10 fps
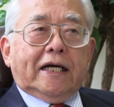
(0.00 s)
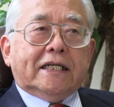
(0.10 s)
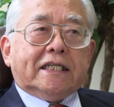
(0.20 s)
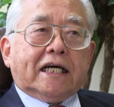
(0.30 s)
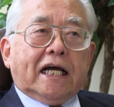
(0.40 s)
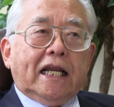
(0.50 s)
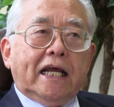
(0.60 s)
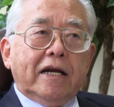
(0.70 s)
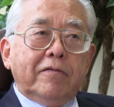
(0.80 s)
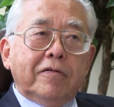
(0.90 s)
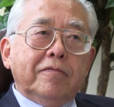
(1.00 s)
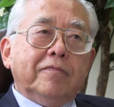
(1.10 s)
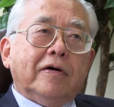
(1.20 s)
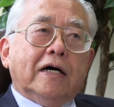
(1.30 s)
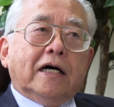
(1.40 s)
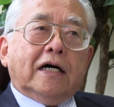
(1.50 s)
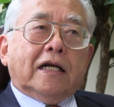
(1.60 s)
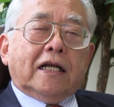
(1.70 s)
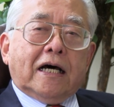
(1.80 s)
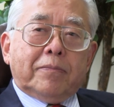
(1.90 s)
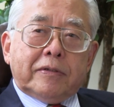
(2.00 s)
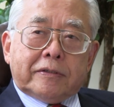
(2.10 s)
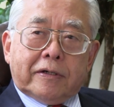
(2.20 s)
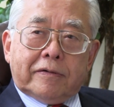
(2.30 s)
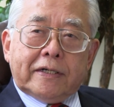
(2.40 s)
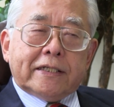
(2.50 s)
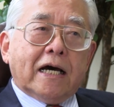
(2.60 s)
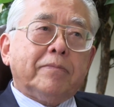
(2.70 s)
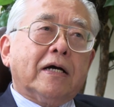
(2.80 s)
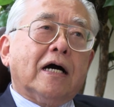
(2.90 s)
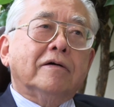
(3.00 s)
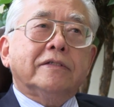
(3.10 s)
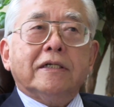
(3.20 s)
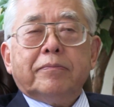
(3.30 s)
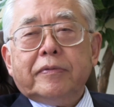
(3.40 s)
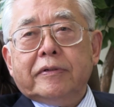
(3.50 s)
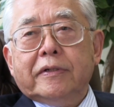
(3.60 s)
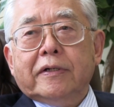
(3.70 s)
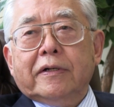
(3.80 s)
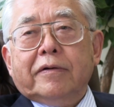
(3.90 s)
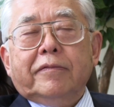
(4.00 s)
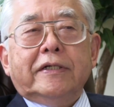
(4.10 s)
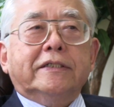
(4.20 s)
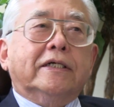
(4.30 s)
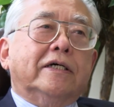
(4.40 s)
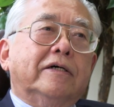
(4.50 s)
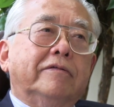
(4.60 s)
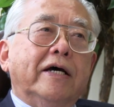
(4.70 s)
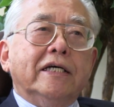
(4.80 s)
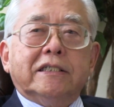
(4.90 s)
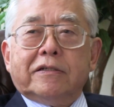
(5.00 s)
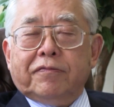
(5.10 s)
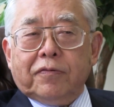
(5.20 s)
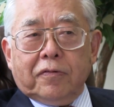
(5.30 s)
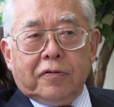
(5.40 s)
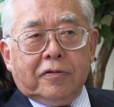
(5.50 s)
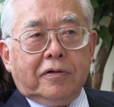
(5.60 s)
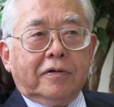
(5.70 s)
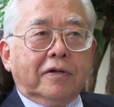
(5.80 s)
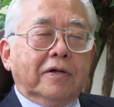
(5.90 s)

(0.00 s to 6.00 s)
It's a clean room, laboratory type of concept with a raised floor.